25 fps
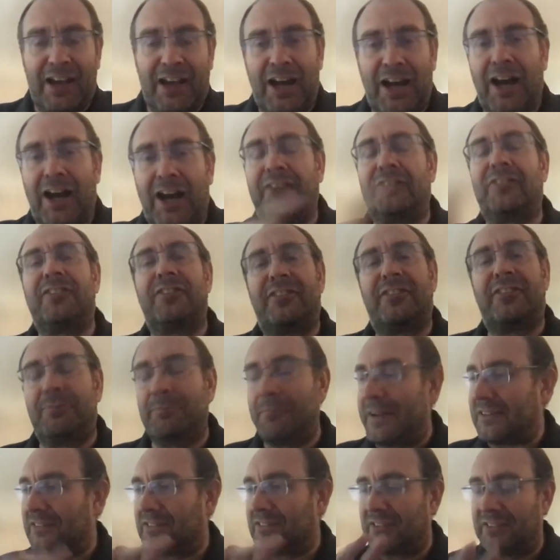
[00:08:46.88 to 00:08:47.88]
I
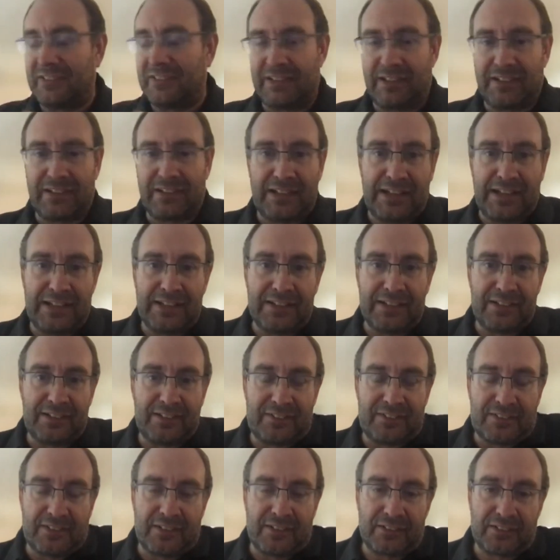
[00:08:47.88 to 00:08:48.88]
mentioned
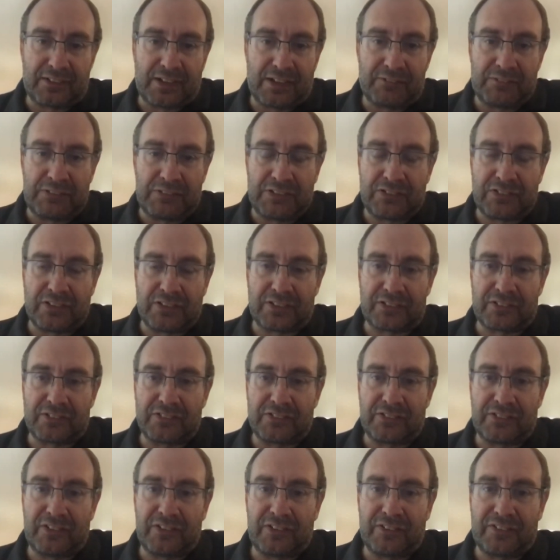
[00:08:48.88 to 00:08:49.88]
in the kind of
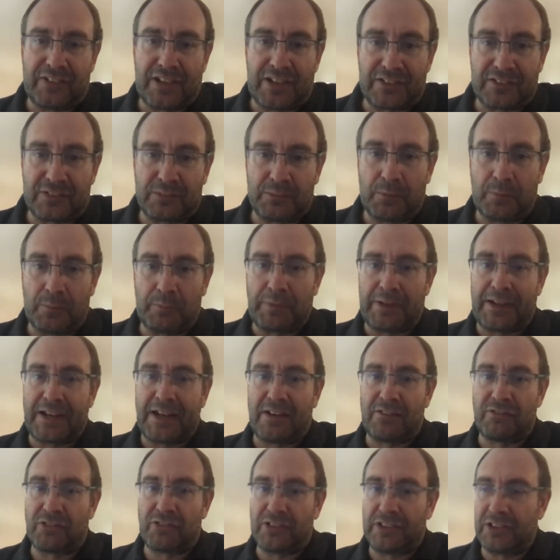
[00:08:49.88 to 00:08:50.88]
introduction to the session, we'll be
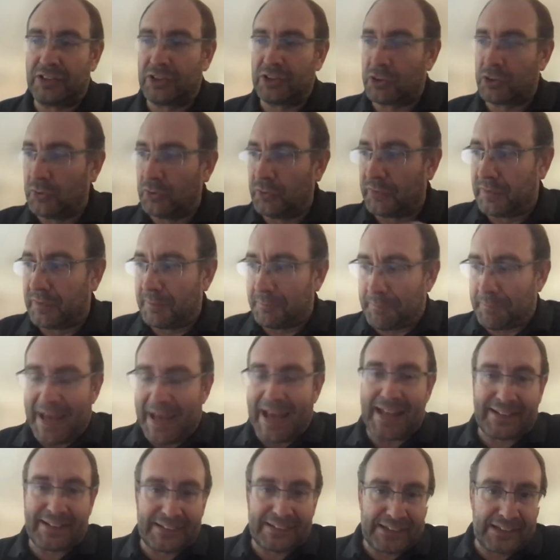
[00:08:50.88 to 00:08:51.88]
covering the good, the
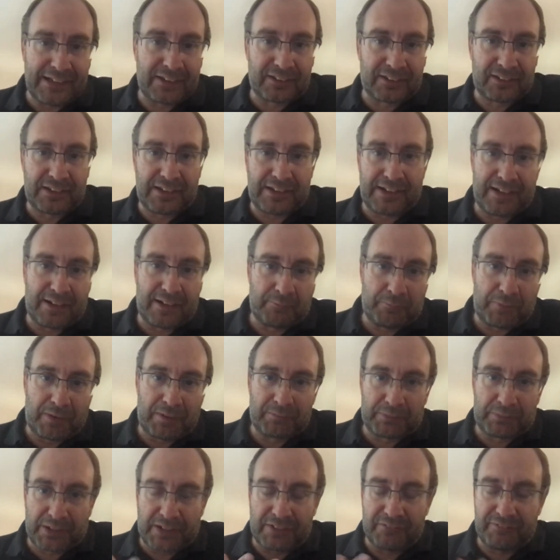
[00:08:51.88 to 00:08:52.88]
bad, and the ugly. And
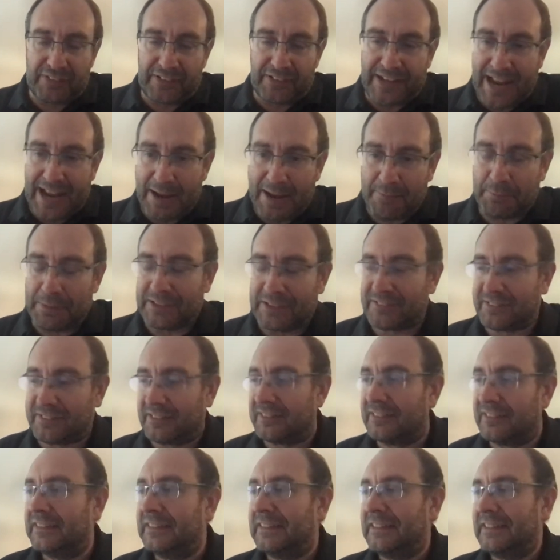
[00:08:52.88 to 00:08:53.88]
I'm kind of very happy
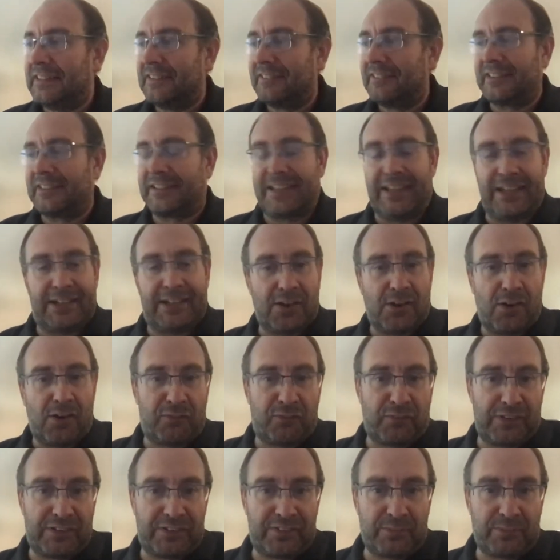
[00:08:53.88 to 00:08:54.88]
to kick
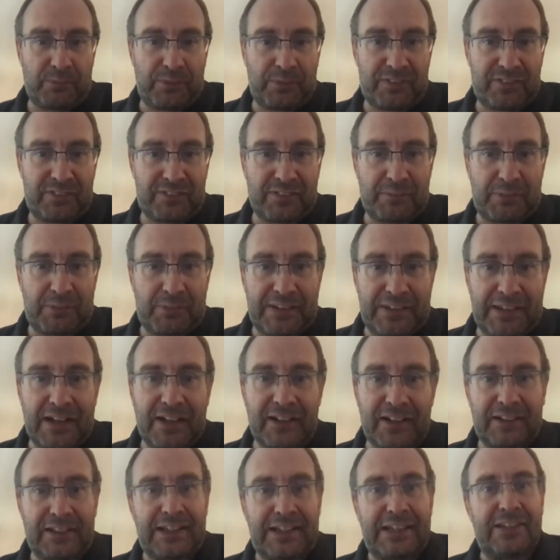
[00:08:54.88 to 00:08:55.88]
off with some of the
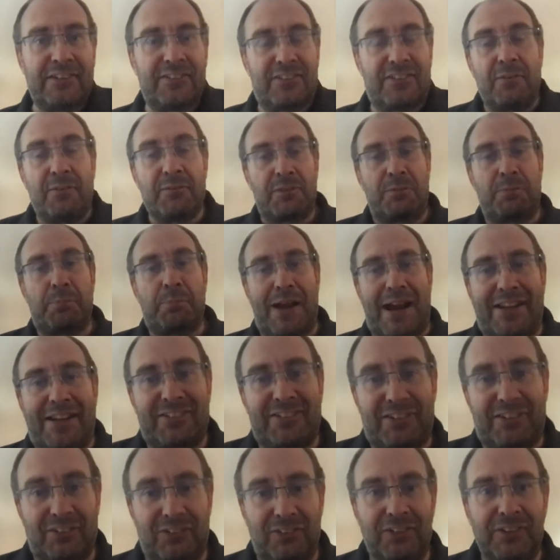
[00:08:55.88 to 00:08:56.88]
ugly in terms of
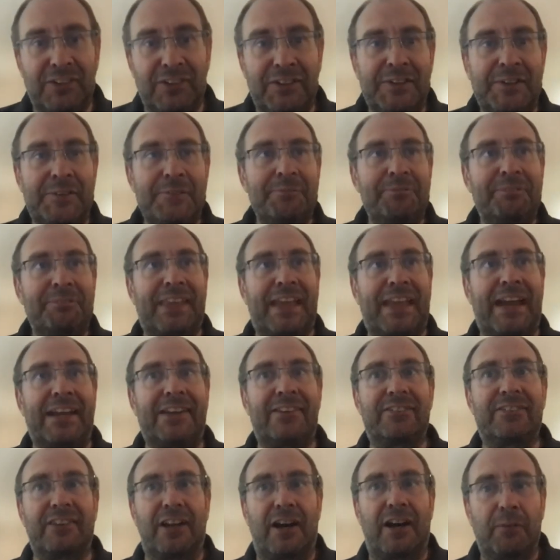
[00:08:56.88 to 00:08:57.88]
practical
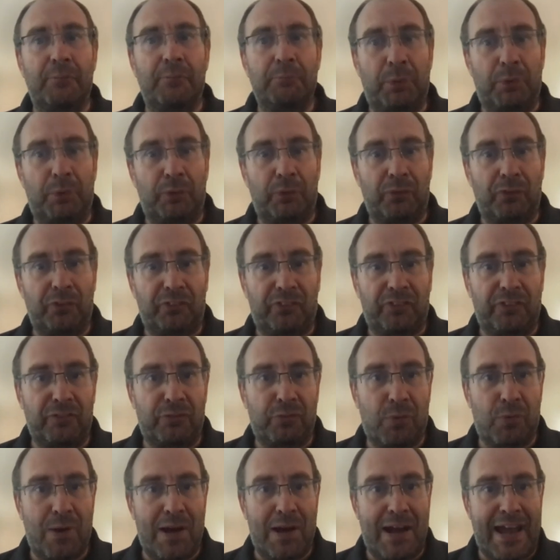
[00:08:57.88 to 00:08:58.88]
examples
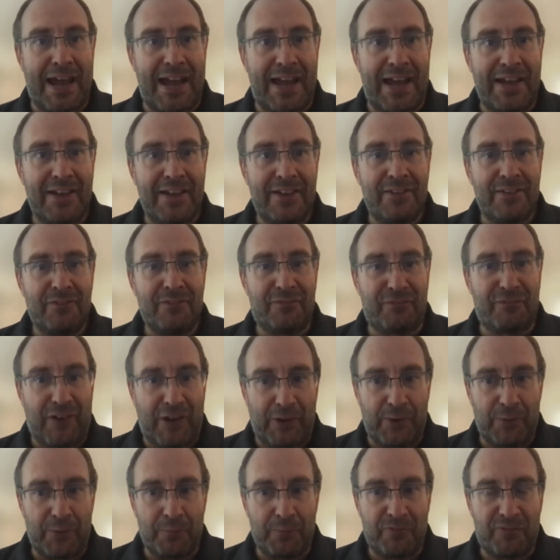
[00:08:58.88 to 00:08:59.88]
of where
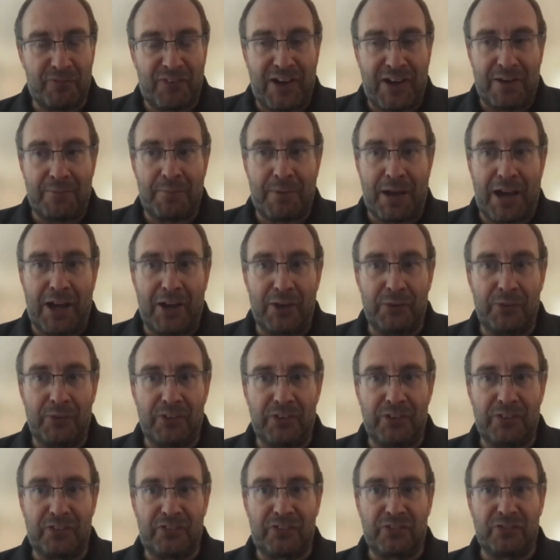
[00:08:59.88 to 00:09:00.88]
firm
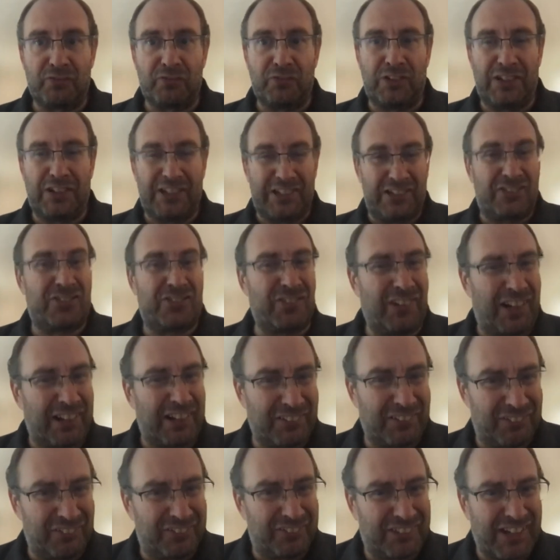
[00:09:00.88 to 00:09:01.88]
owners really
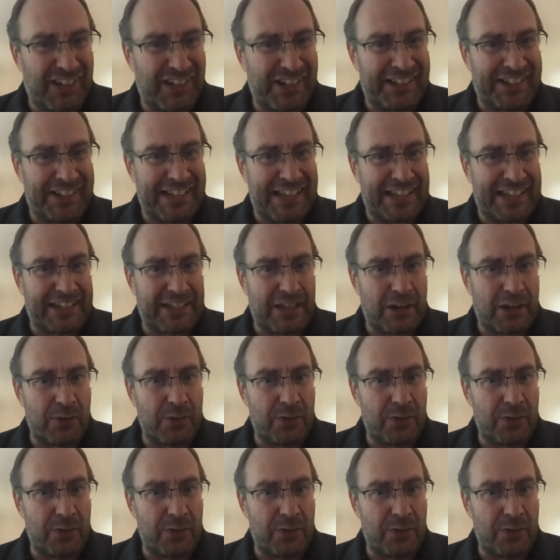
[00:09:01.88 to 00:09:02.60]
struggle to kind of let go